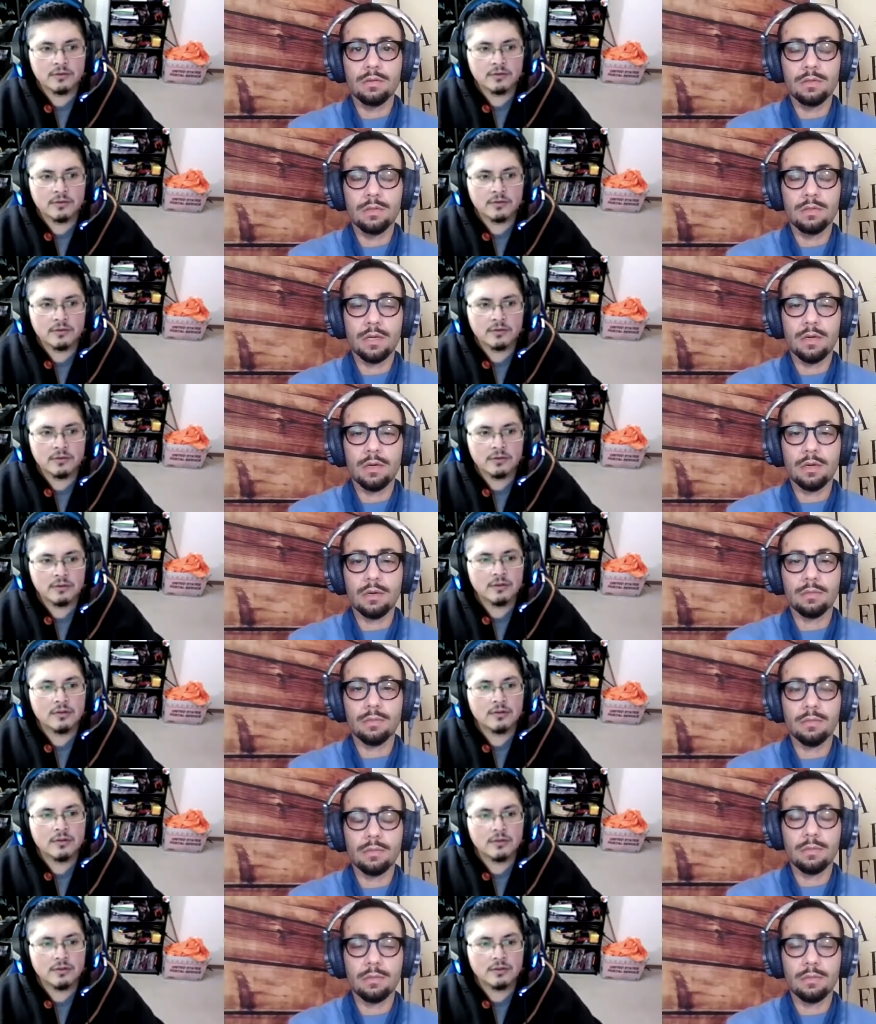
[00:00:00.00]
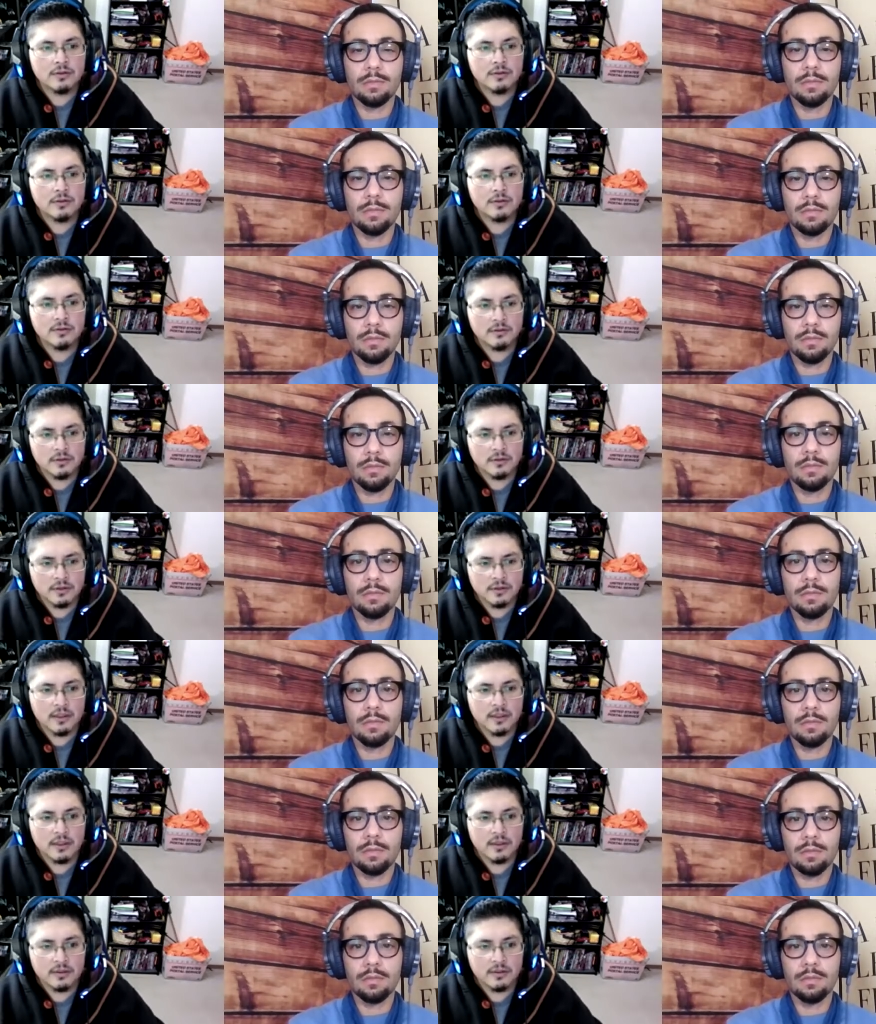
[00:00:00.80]
Speaker 1: Damn.
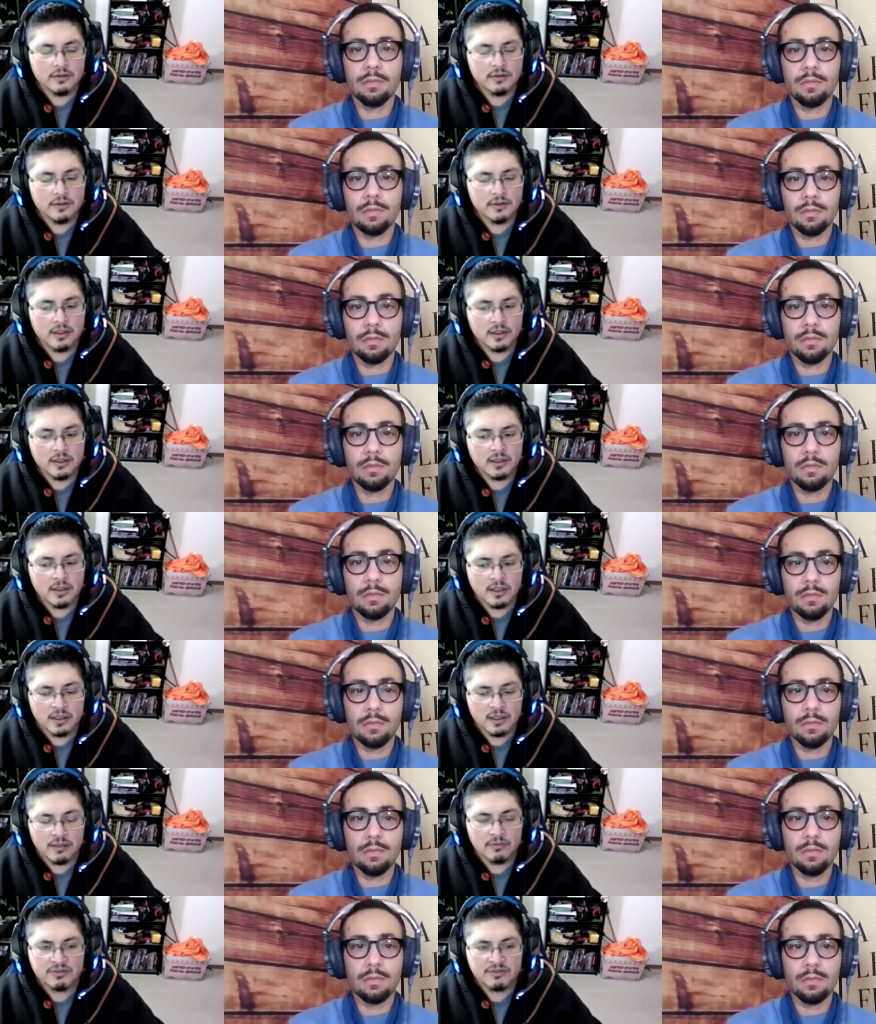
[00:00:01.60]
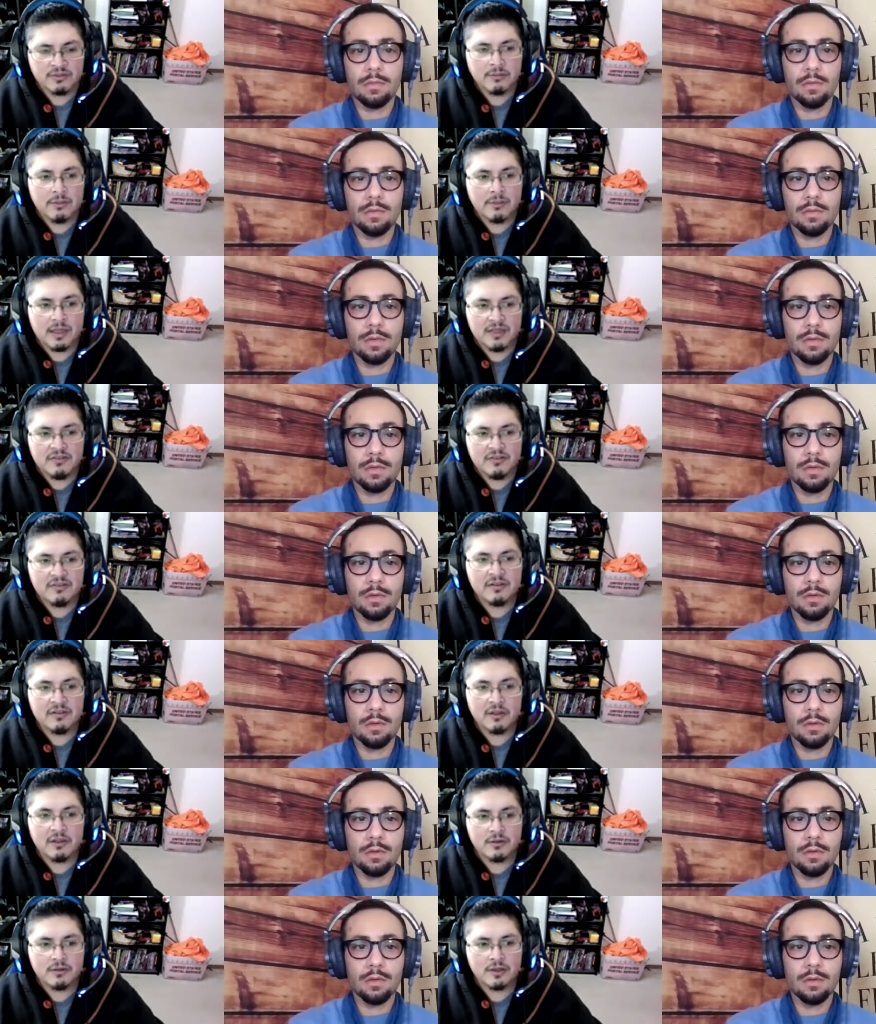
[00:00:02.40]
Yeah, and and it was
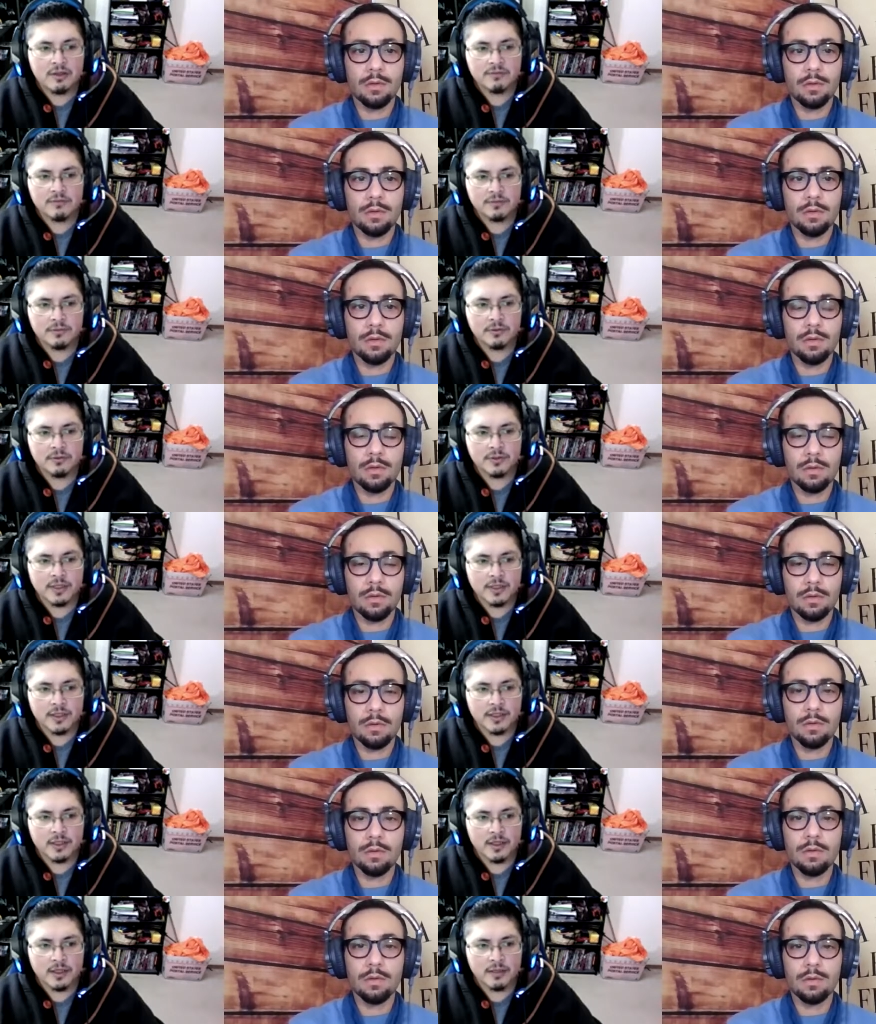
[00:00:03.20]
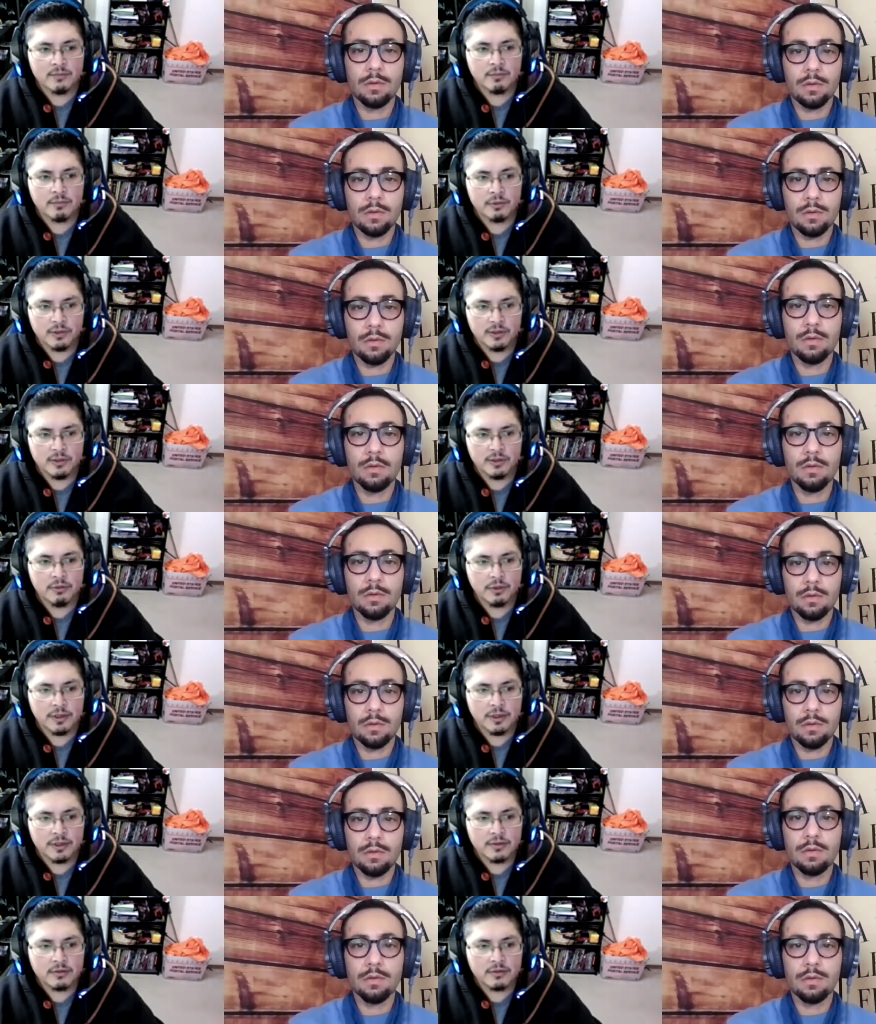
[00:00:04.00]
amazing how comfortable that got pretty
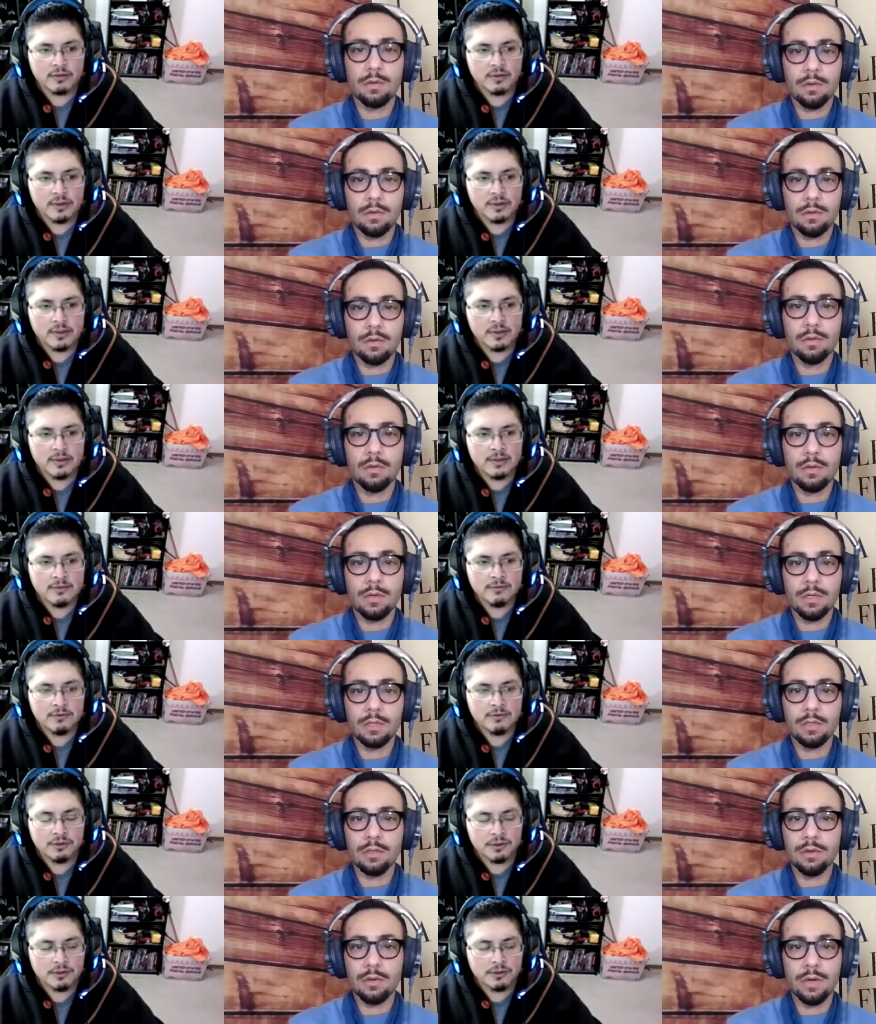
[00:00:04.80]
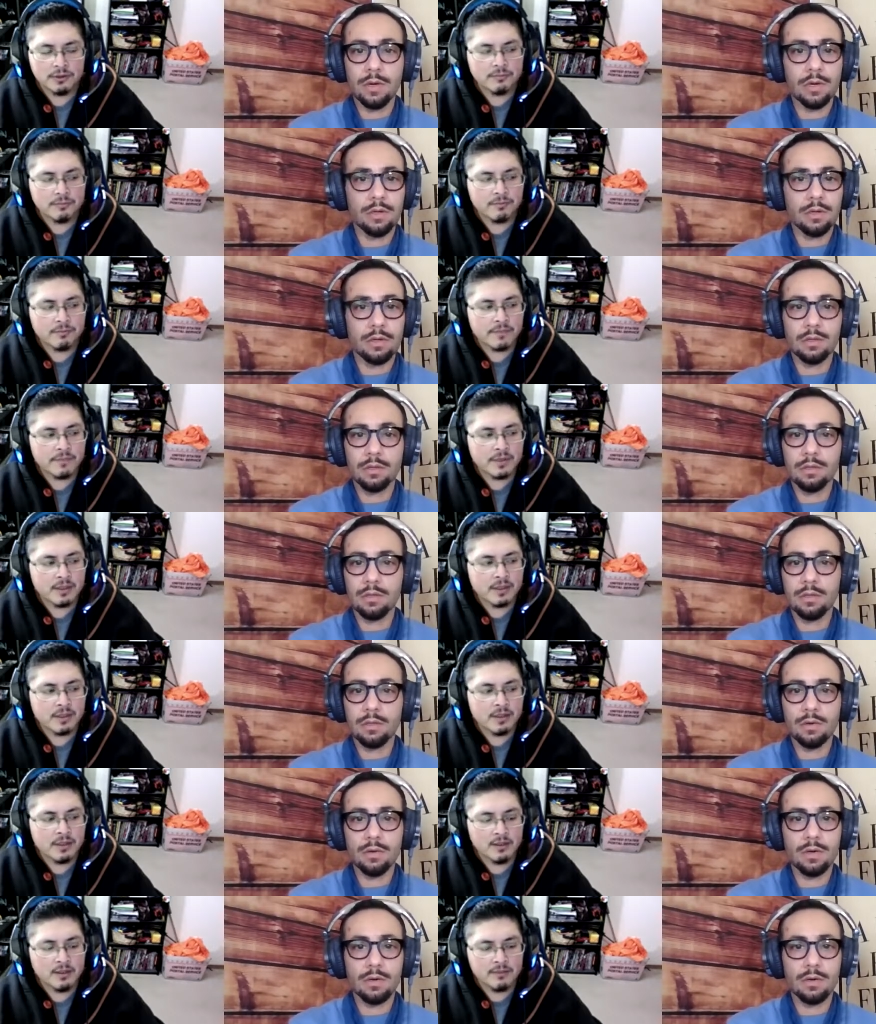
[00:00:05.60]
quick. You know,
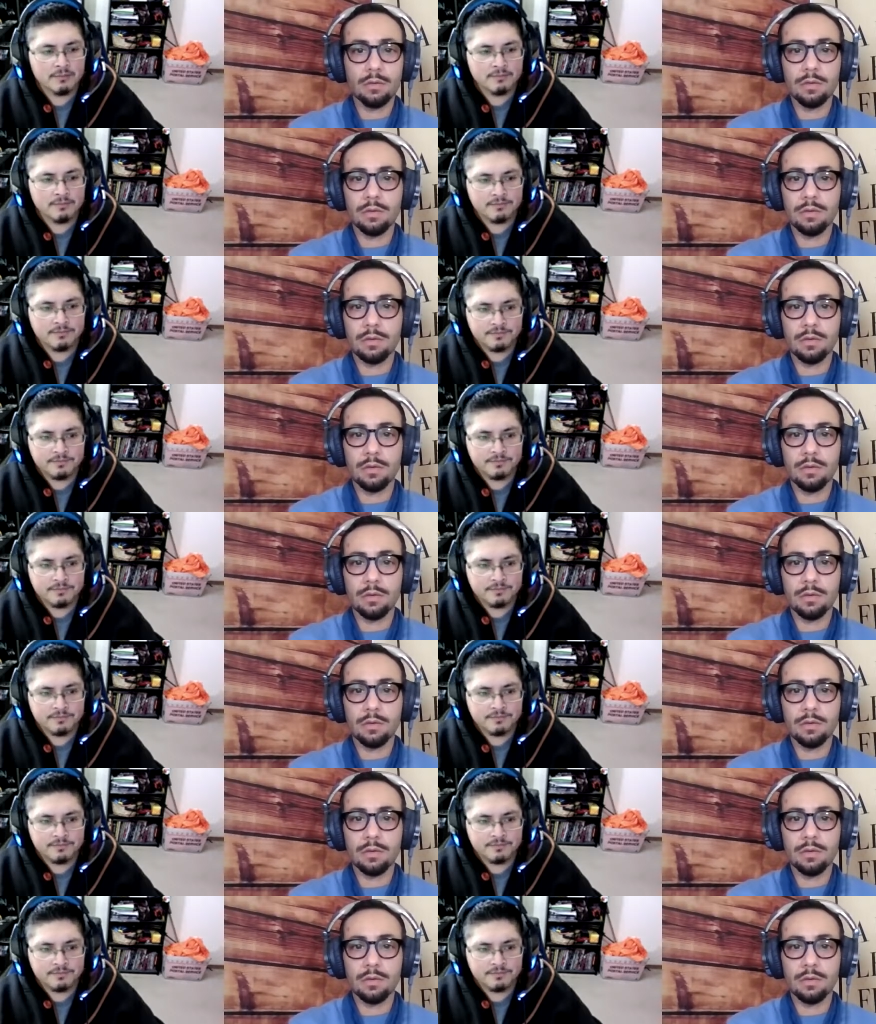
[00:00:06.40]
um,